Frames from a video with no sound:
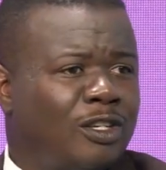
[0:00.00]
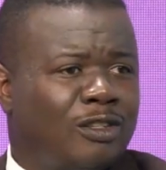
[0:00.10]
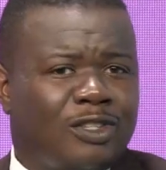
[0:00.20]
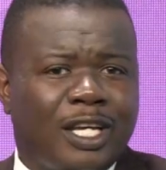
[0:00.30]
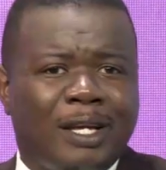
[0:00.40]

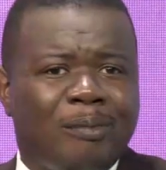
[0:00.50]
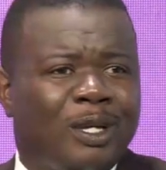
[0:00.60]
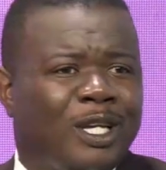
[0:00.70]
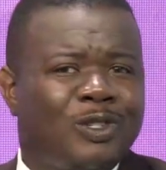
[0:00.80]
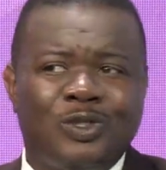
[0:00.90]
They can
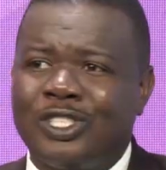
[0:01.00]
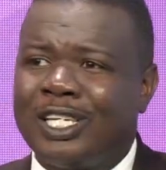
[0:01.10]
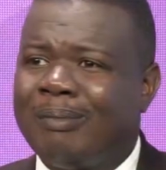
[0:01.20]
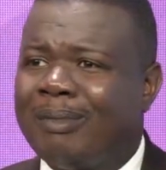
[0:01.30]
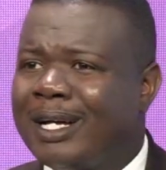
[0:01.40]
begin to
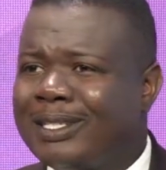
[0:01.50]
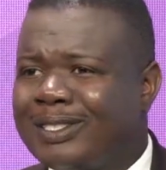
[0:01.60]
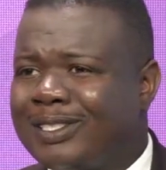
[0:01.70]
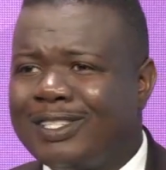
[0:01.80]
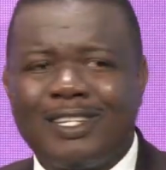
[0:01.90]
share
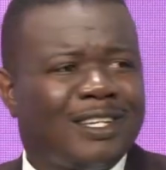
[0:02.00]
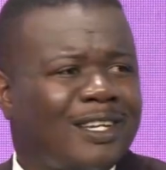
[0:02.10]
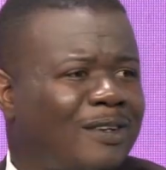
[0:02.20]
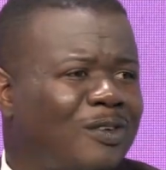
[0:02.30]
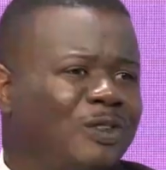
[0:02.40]
masks,
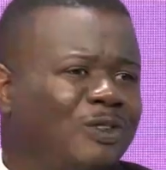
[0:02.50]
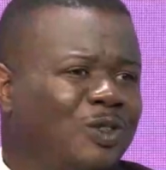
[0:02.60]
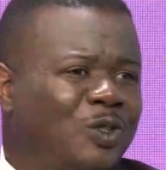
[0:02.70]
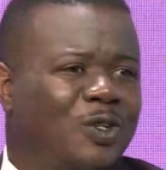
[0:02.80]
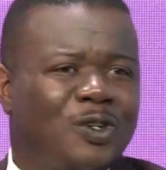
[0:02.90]
you
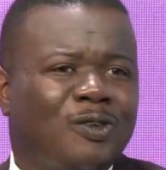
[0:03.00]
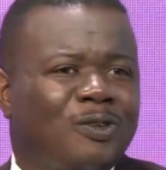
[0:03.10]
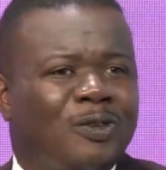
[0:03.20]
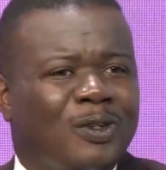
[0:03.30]
know,